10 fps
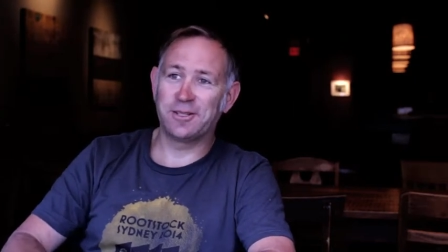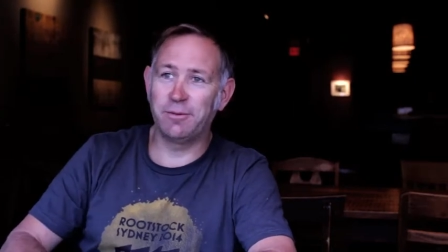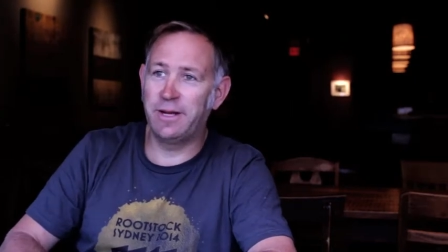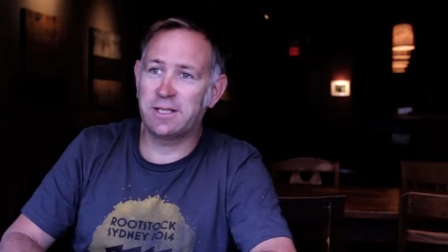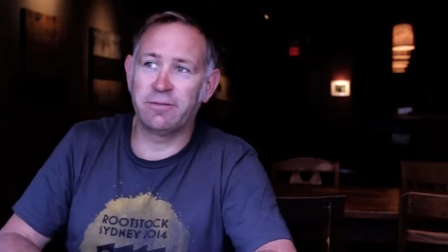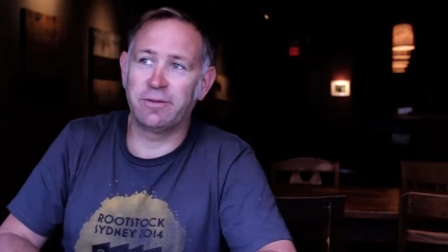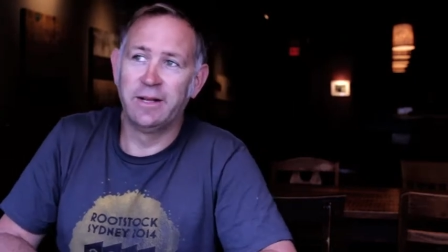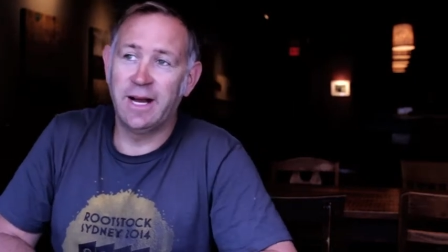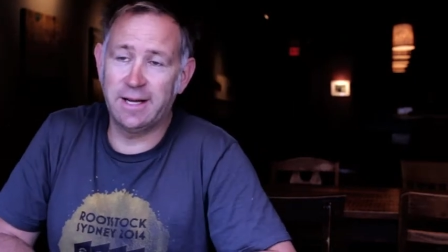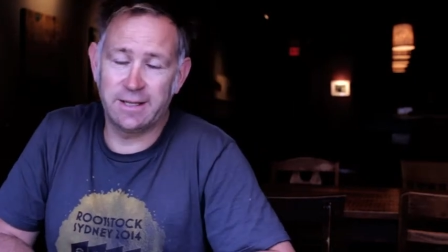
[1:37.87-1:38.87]
It's a massive
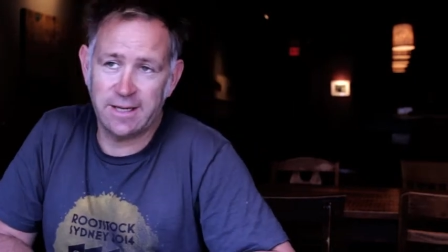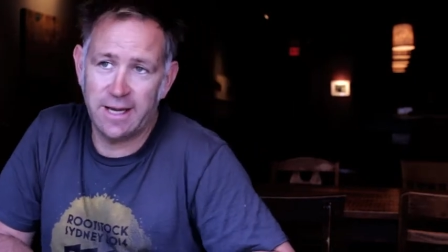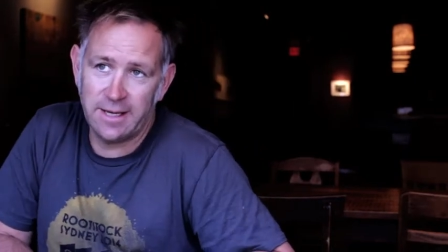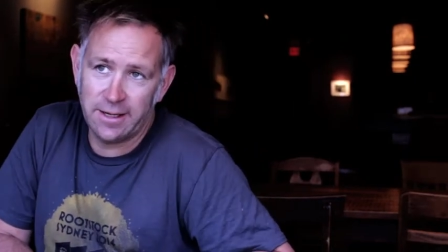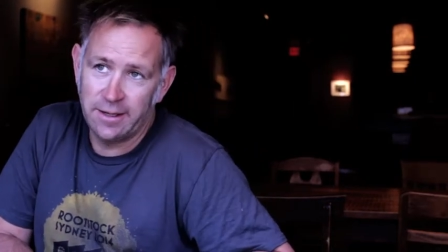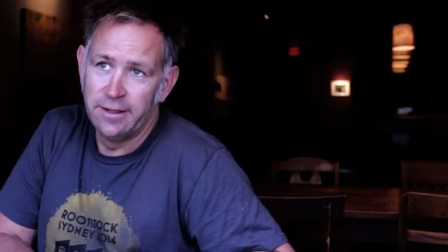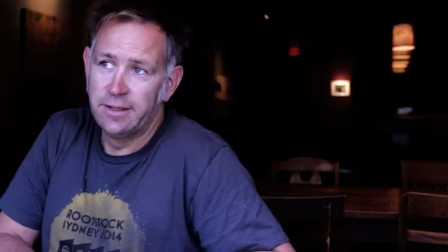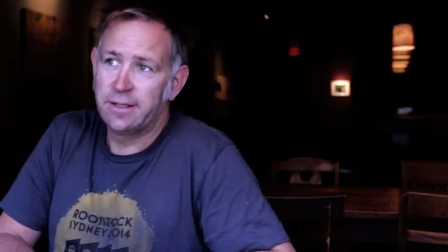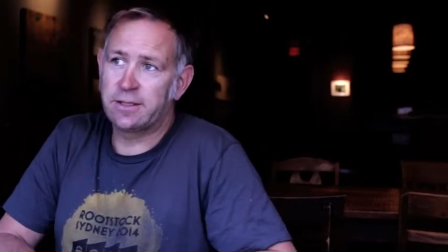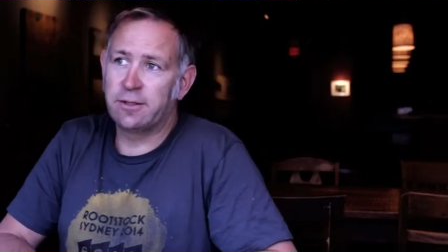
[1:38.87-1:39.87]
undertaking.
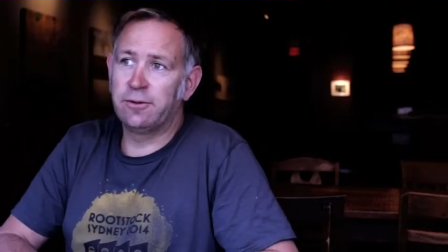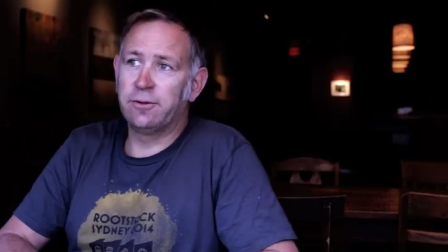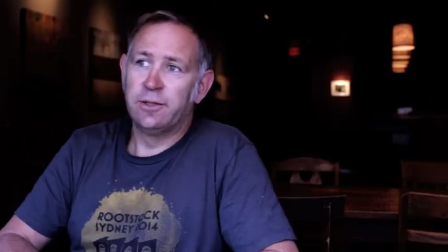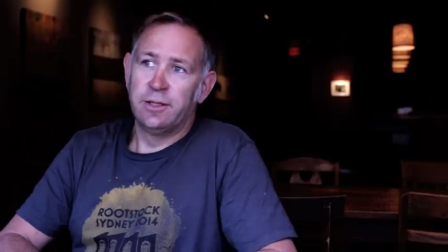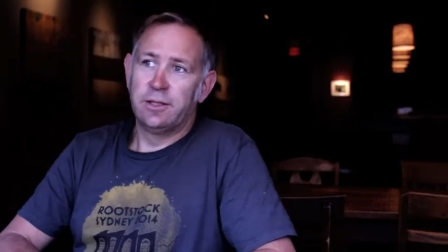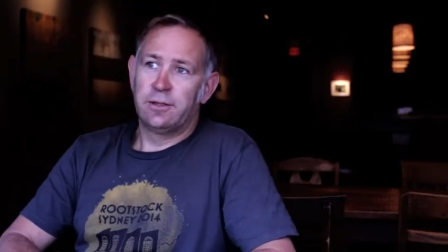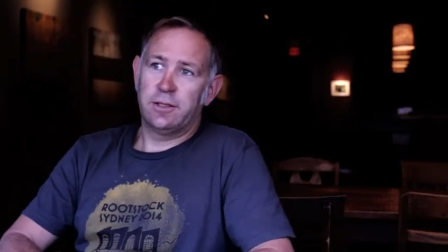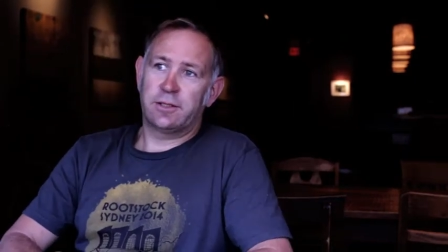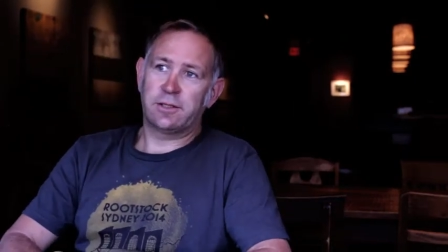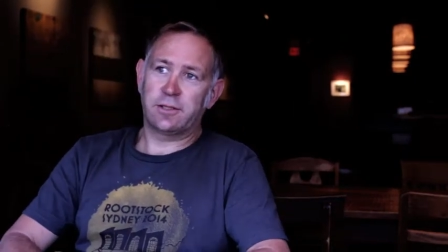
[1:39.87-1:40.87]

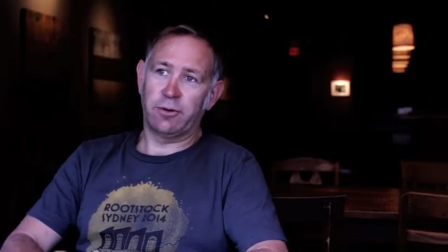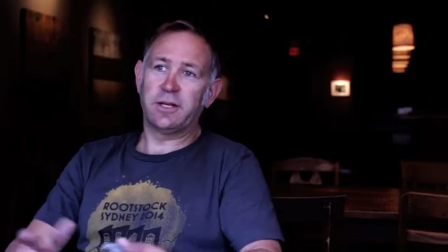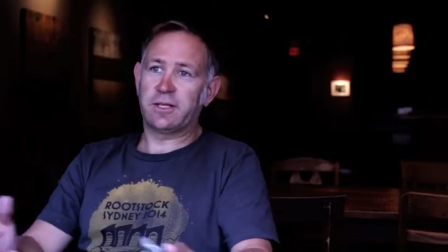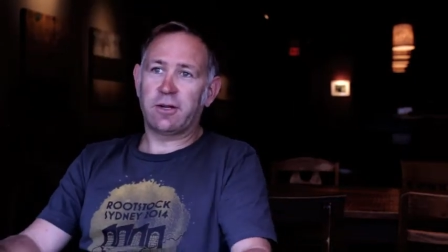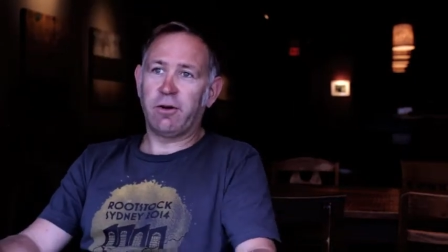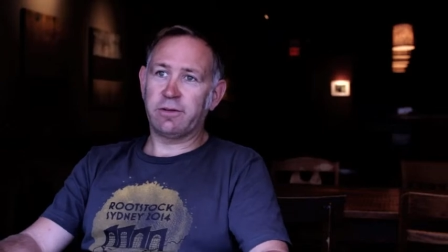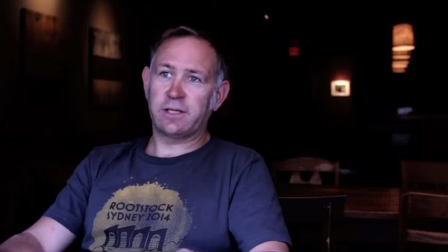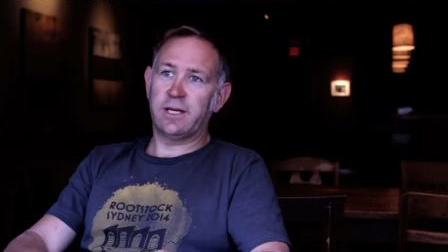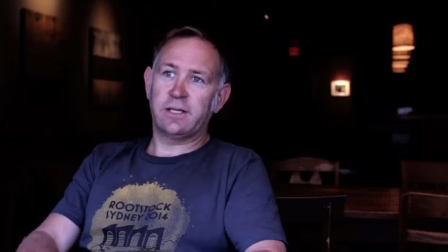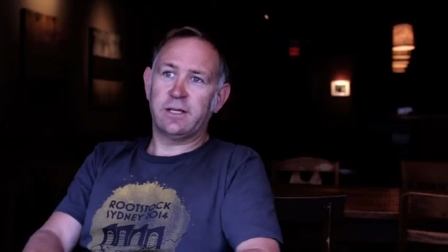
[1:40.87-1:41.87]
So it is a
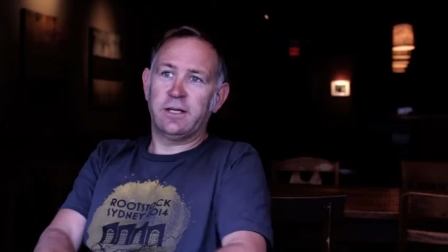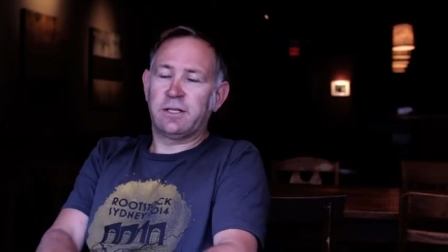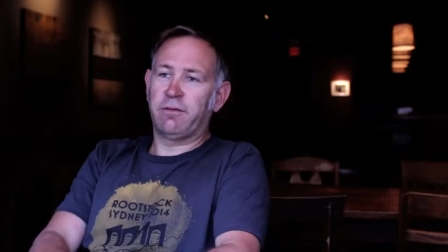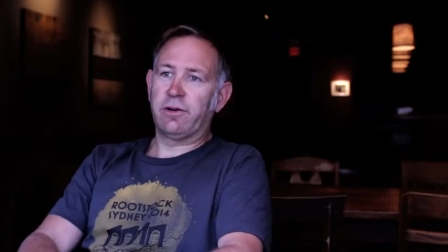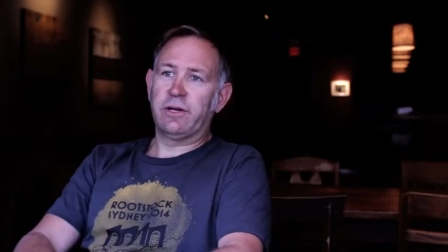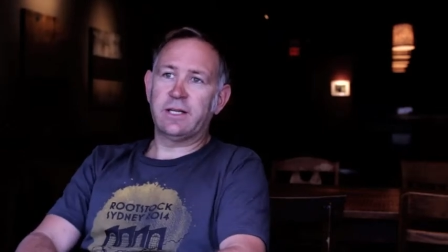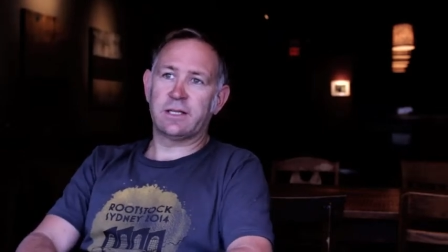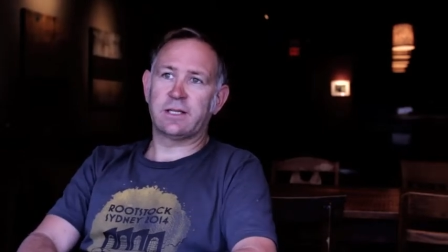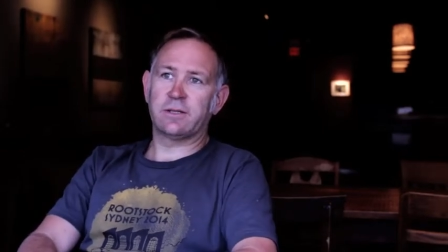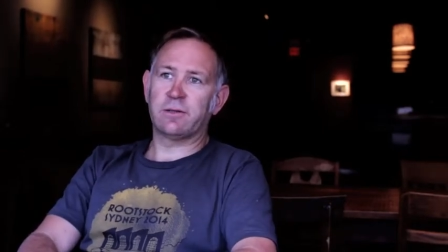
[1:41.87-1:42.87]
conversation, and it's a very
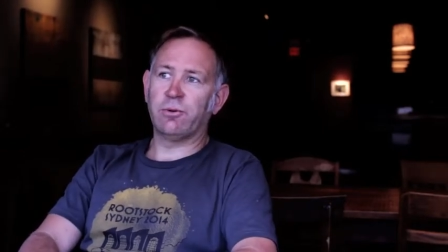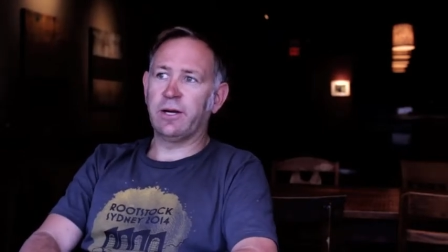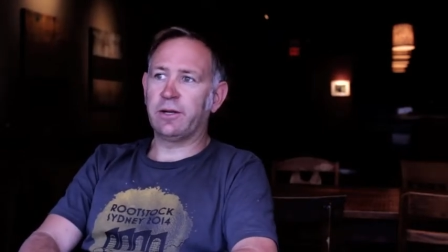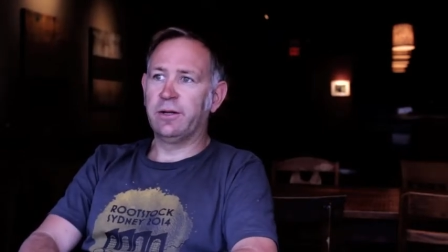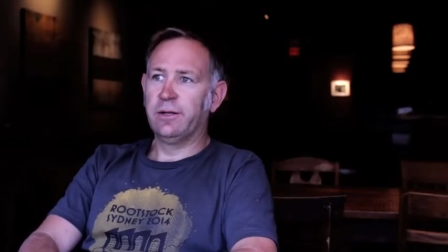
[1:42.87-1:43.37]
necessary one.